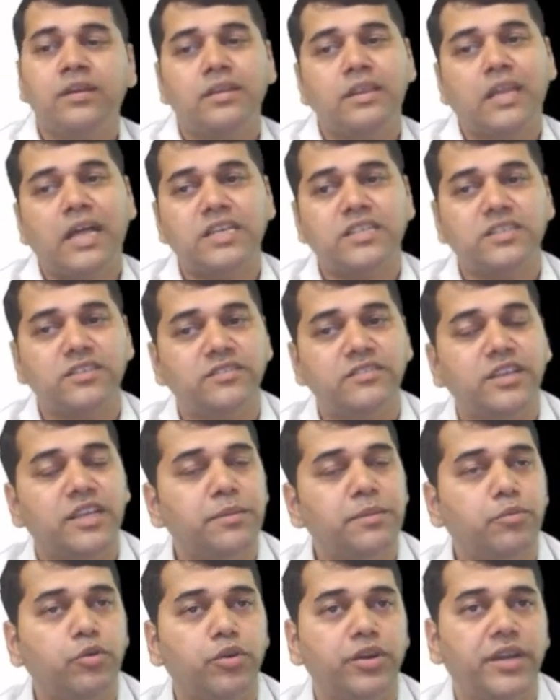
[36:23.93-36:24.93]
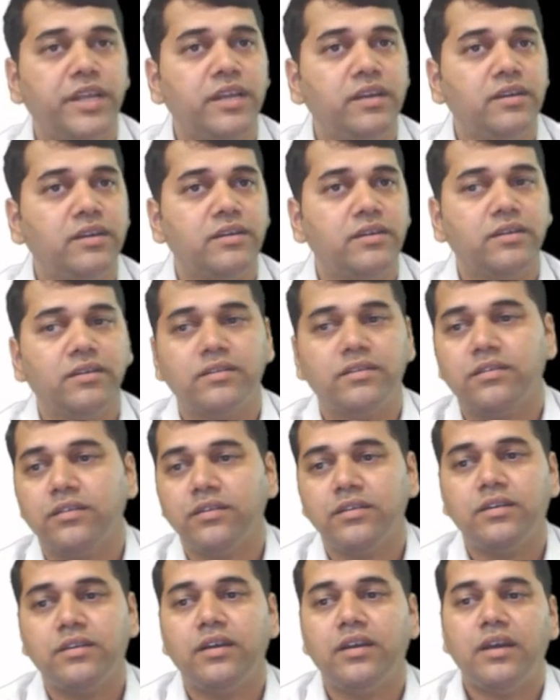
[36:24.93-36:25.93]
Last is the reporting.
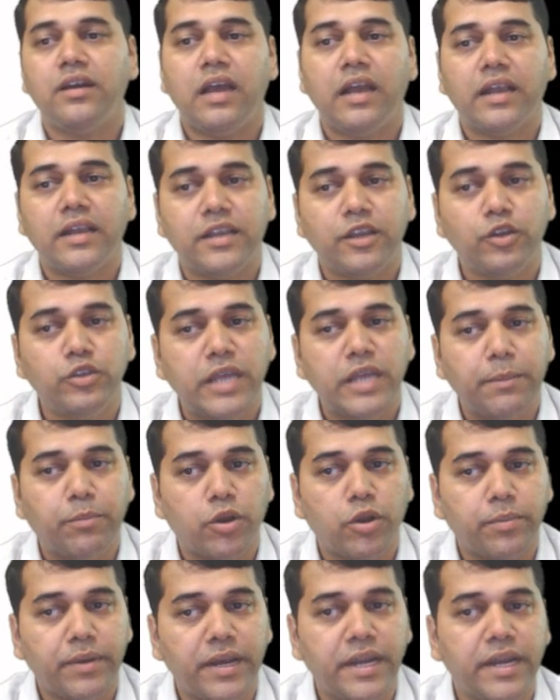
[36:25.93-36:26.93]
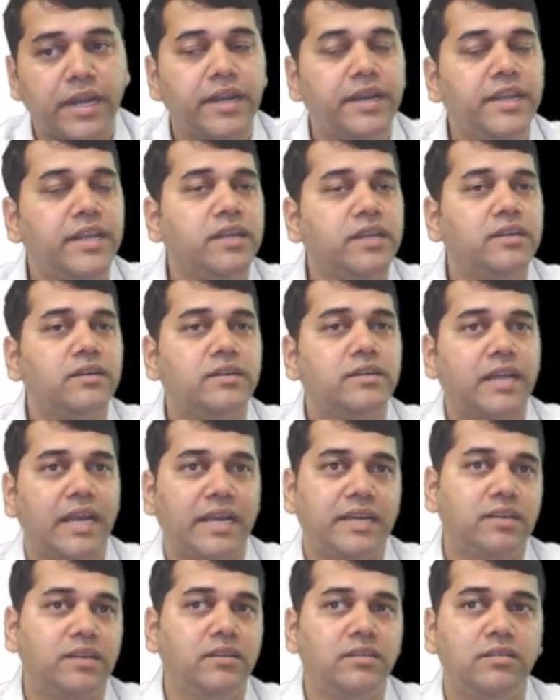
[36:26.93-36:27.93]
Give the appropriate heading,
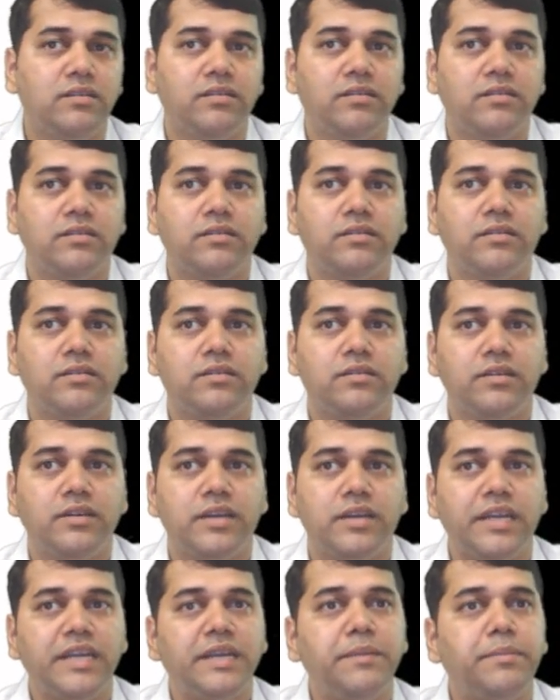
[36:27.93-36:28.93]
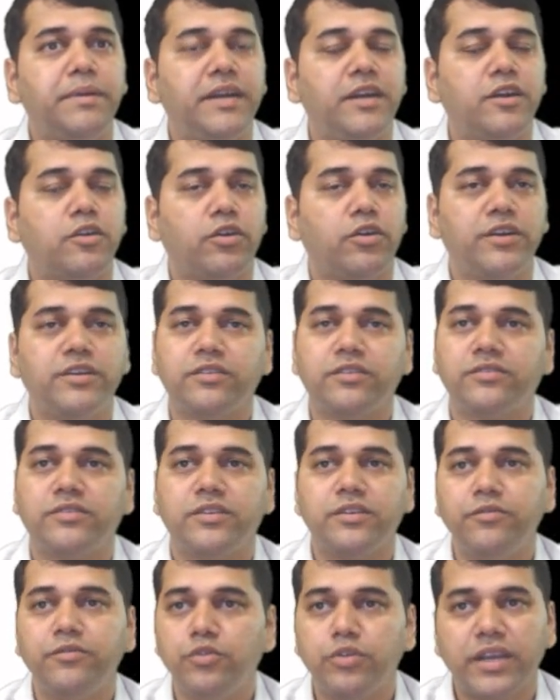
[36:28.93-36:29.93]
title, independent auditors
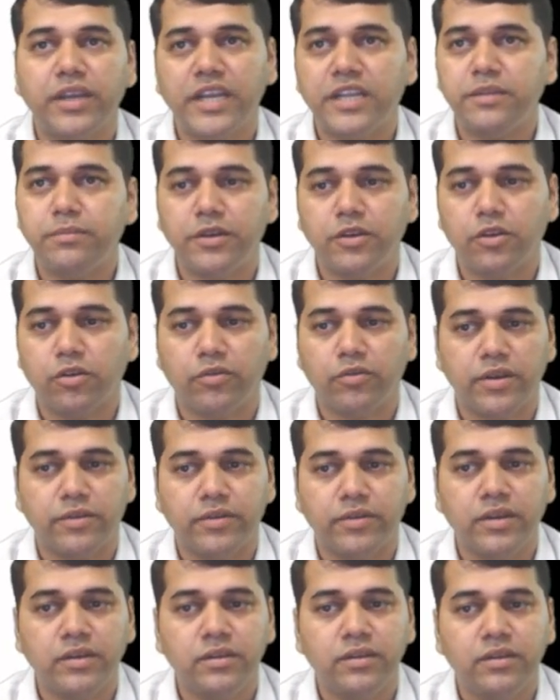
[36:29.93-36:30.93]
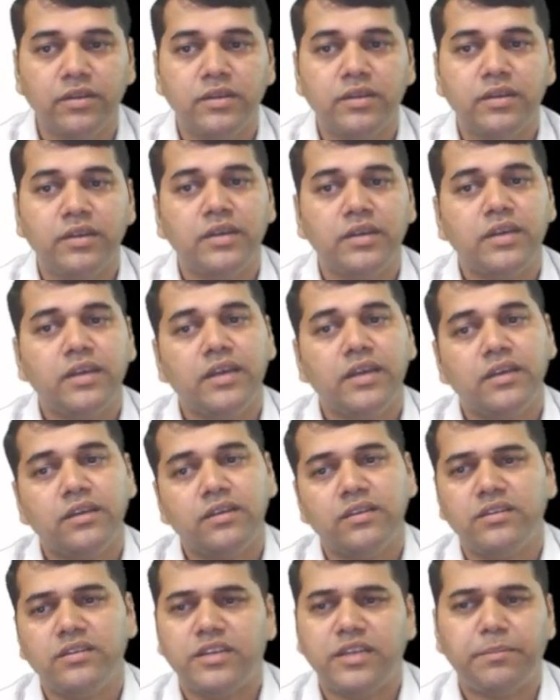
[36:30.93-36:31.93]
review engagement or whatever.
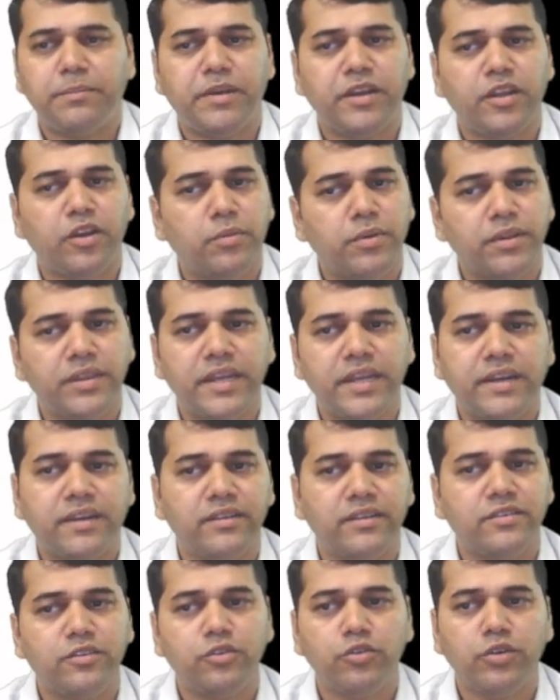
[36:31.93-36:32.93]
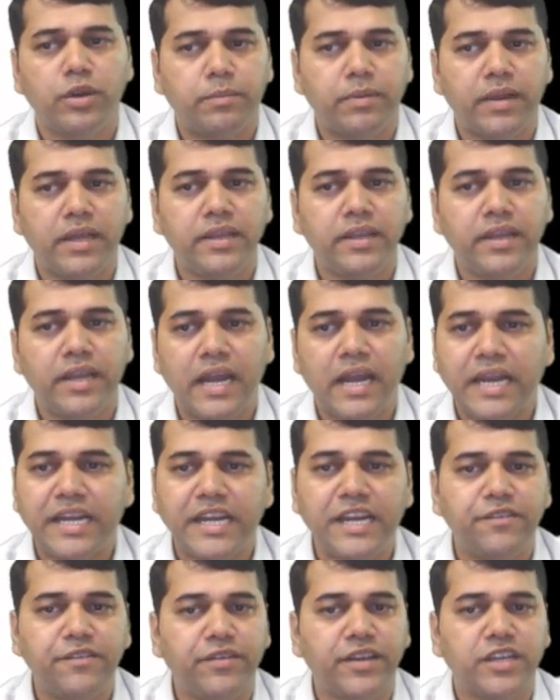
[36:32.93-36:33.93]
Depending upon the address you apply,
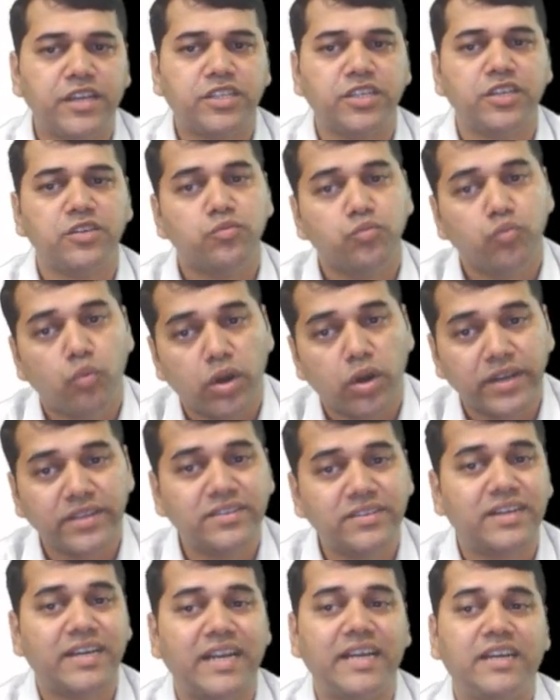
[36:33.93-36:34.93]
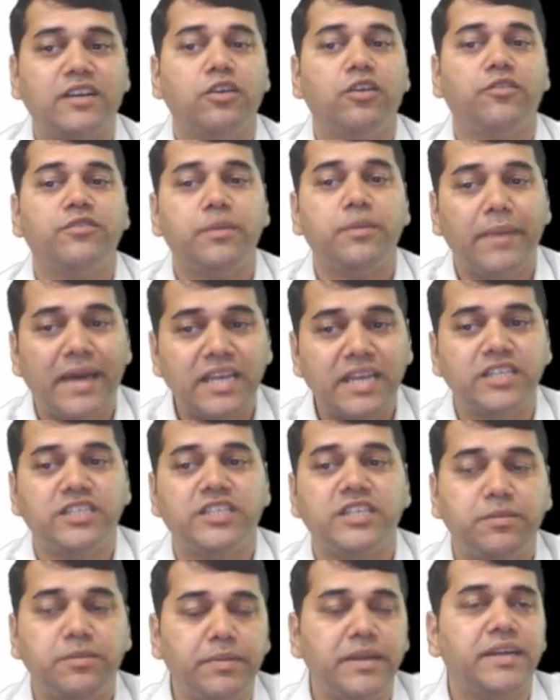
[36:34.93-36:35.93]
identification, what is the title of the balance
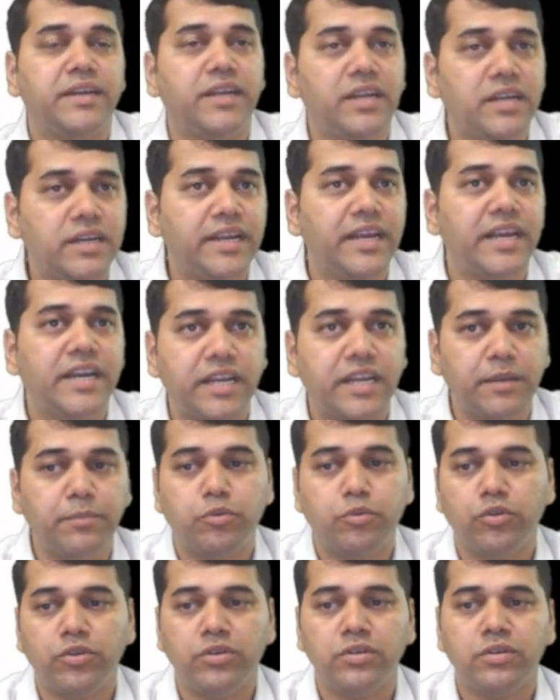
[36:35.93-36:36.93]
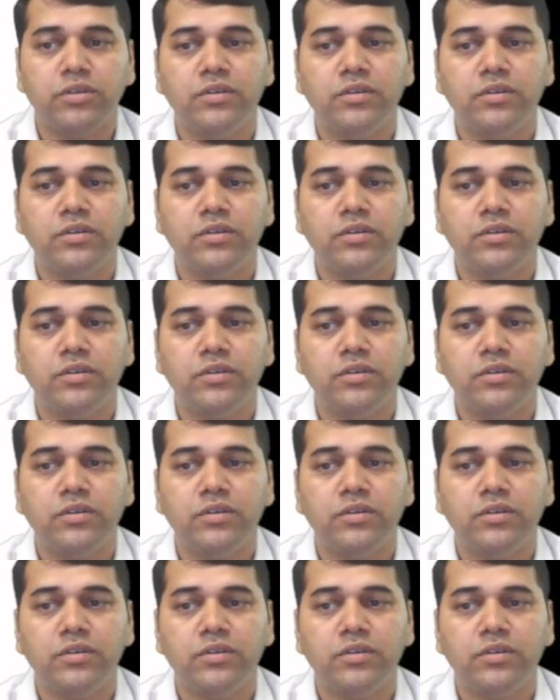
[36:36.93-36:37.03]
sheet, P&L, date, report,